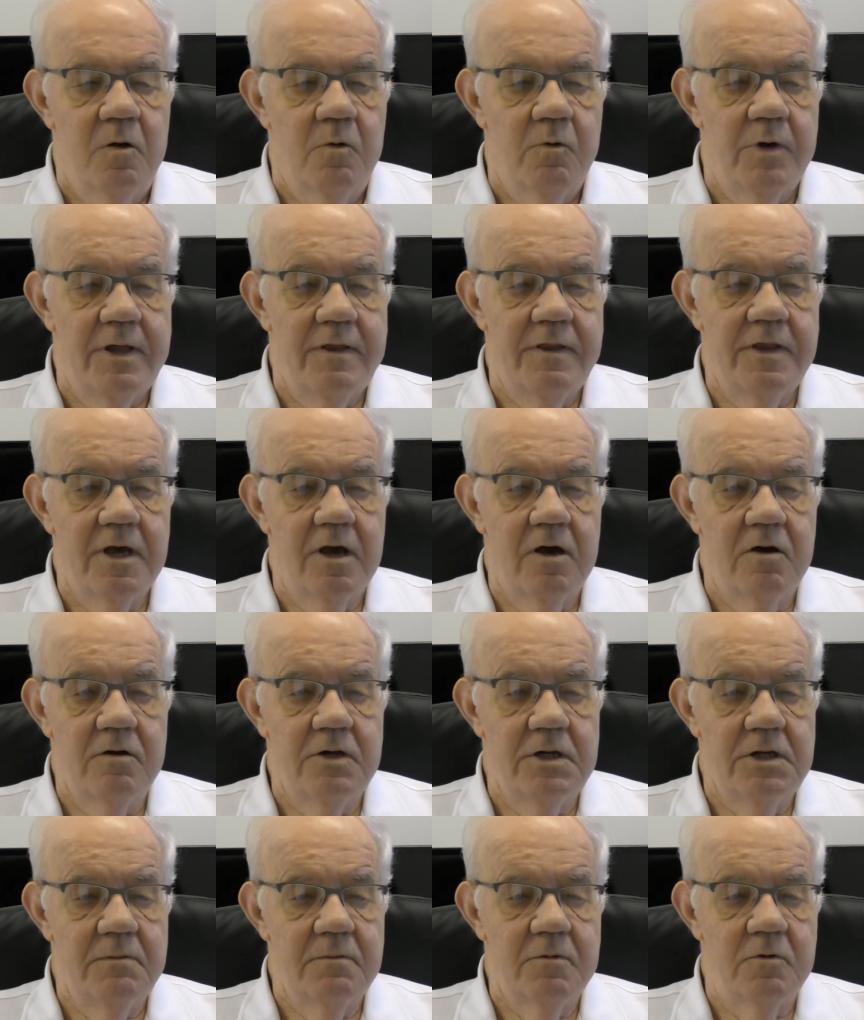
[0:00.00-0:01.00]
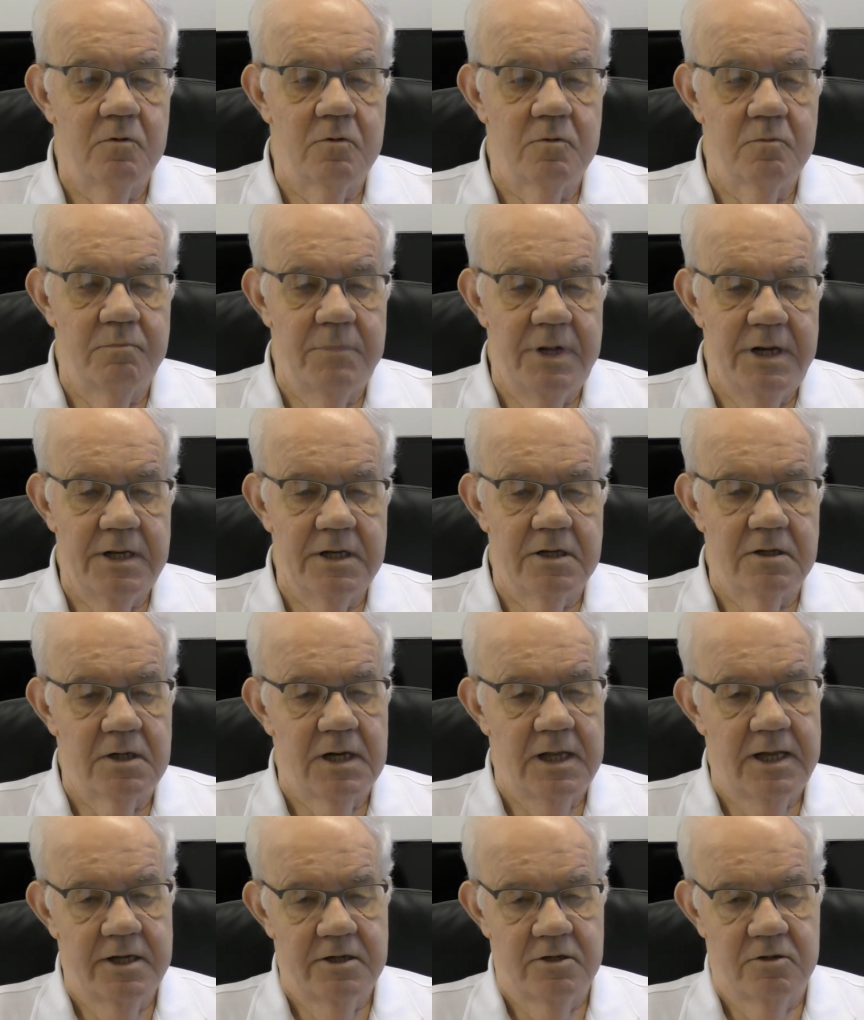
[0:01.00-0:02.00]
Where the only
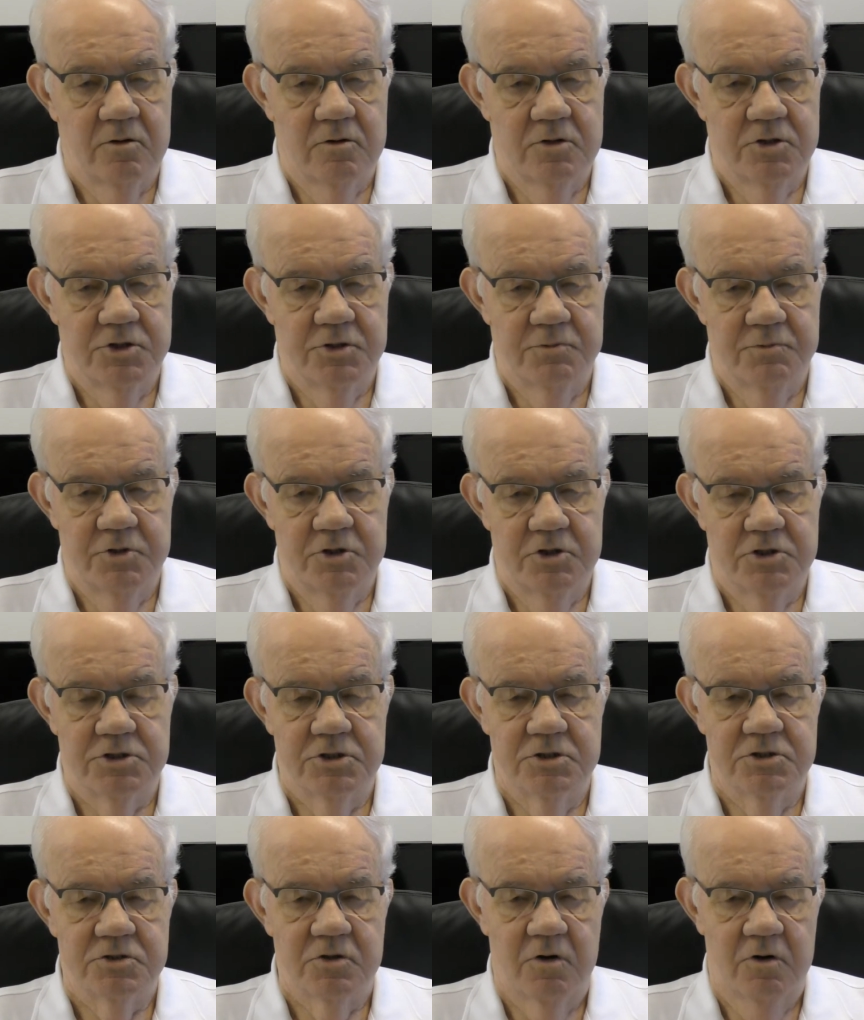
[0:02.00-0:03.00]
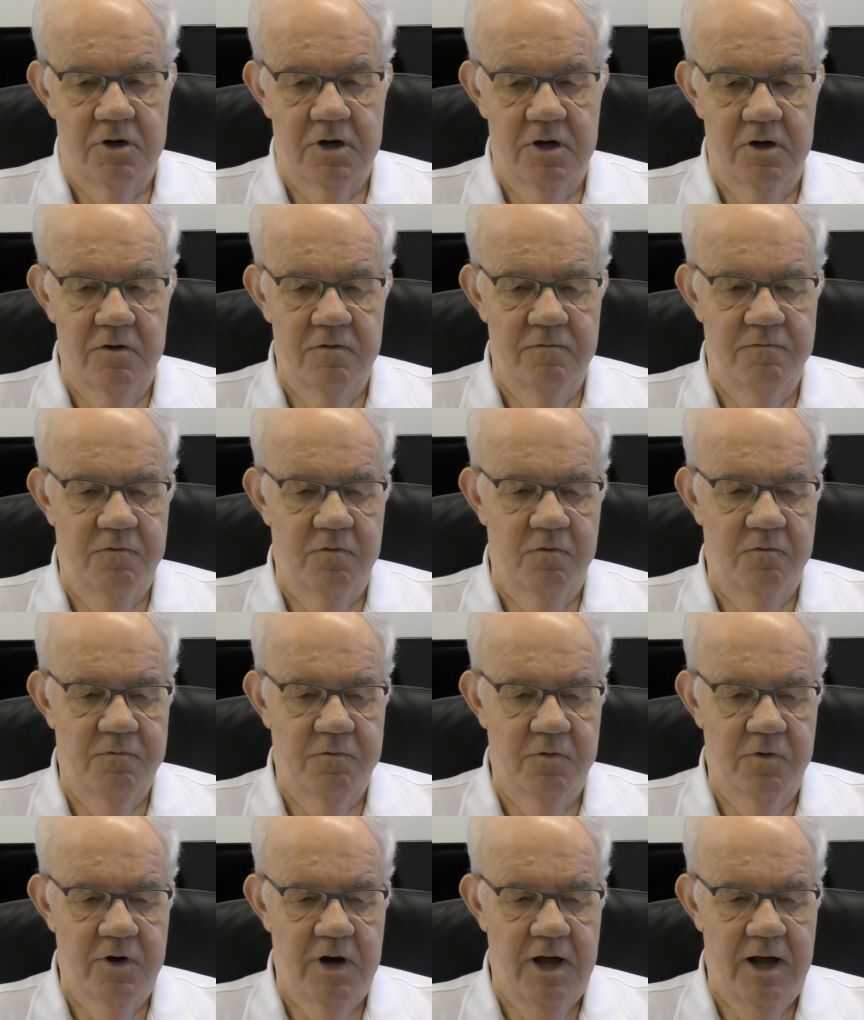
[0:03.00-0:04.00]
medical aid contributions are code
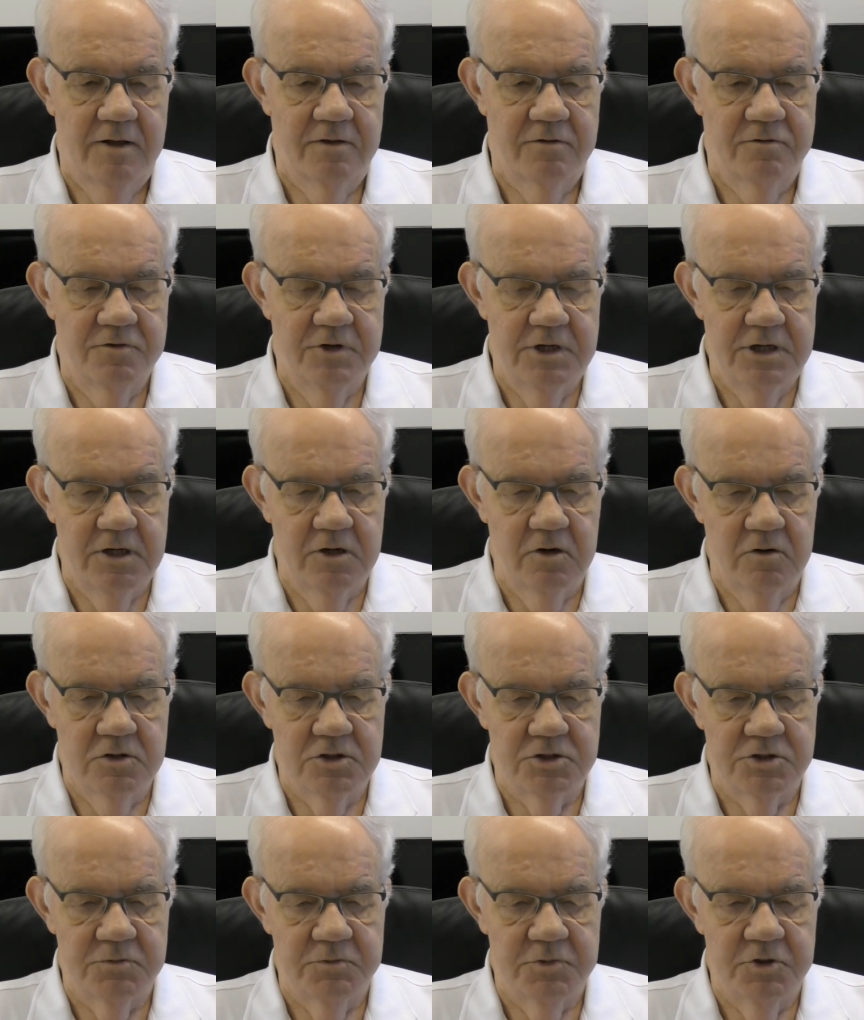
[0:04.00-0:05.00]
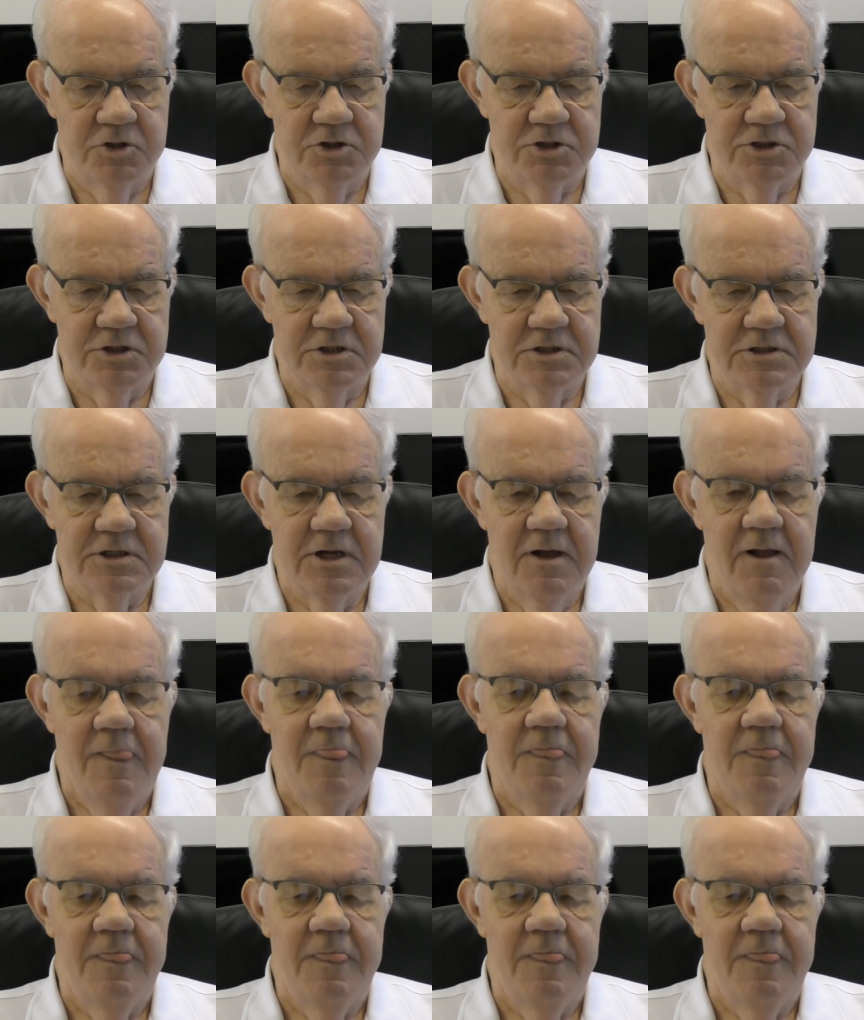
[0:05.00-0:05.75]
4493 contributions,